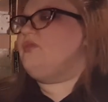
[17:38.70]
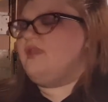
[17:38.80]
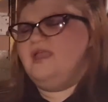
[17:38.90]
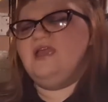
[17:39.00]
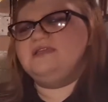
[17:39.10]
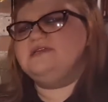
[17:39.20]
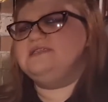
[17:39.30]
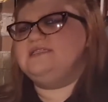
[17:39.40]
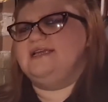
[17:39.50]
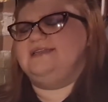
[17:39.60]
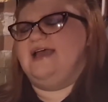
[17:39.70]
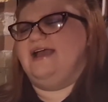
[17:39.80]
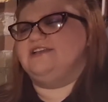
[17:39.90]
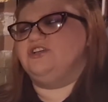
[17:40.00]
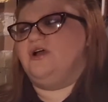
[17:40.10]
it does take the
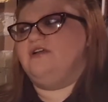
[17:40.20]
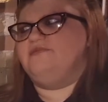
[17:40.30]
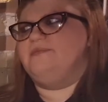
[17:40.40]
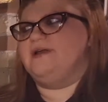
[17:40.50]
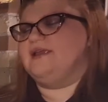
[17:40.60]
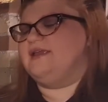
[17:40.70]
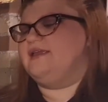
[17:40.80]
edge off, but it